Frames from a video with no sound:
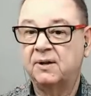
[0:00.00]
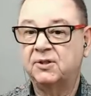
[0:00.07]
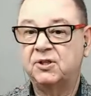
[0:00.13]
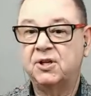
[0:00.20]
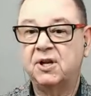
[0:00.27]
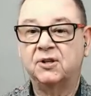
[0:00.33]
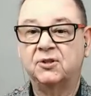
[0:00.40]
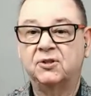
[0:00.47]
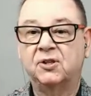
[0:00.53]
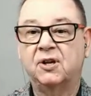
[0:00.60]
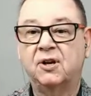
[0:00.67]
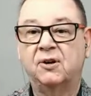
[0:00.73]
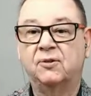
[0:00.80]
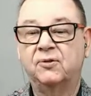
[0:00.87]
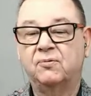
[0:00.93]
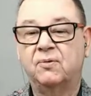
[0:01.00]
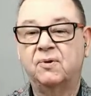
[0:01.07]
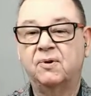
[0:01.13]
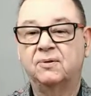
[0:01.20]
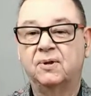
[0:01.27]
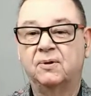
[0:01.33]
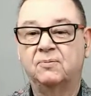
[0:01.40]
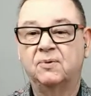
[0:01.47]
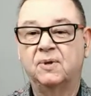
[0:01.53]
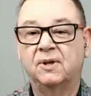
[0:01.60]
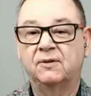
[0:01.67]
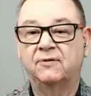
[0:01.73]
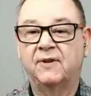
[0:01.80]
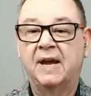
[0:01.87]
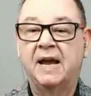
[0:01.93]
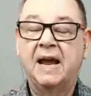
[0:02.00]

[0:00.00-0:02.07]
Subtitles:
just go through the roof.